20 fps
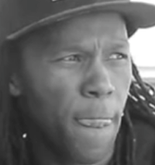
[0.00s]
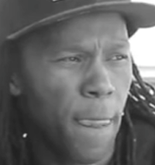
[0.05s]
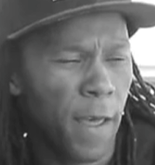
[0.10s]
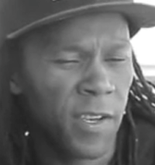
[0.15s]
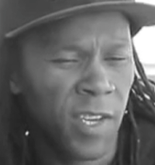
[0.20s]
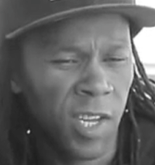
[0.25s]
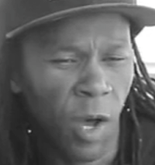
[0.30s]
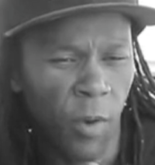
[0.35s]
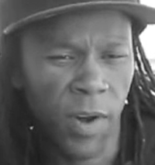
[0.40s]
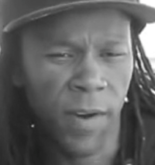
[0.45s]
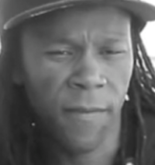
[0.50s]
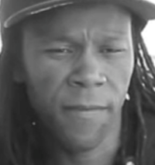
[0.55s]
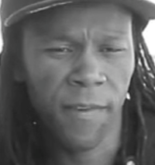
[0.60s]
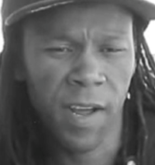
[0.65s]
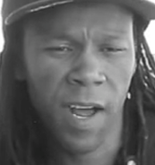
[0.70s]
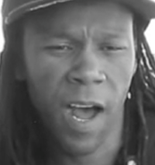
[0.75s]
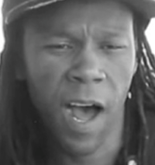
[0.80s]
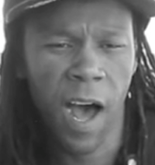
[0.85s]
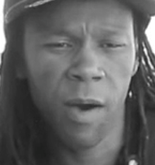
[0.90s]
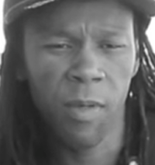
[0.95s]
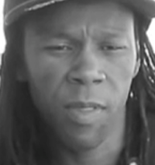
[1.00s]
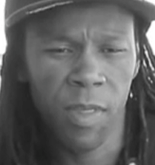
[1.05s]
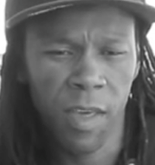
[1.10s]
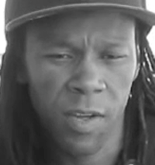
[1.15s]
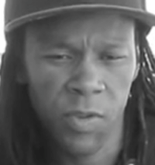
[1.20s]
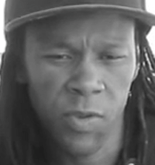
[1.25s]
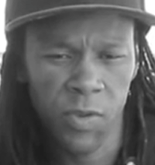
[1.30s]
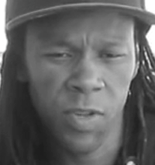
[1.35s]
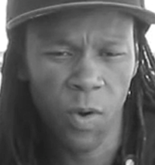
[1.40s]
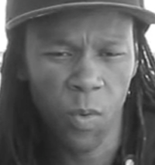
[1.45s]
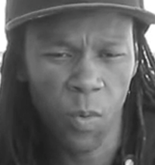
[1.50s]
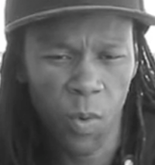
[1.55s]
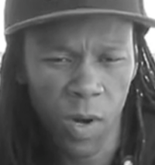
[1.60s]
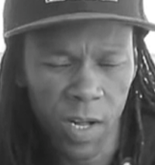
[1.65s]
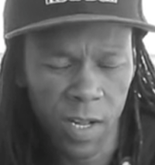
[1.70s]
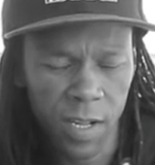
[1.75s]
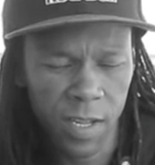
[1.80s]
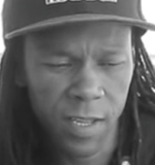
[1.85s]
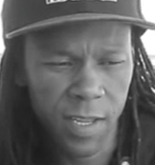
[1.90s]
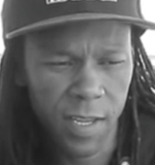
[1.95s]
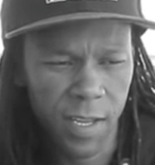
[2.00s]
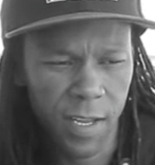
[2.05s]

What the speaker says: South Africa out there to the world.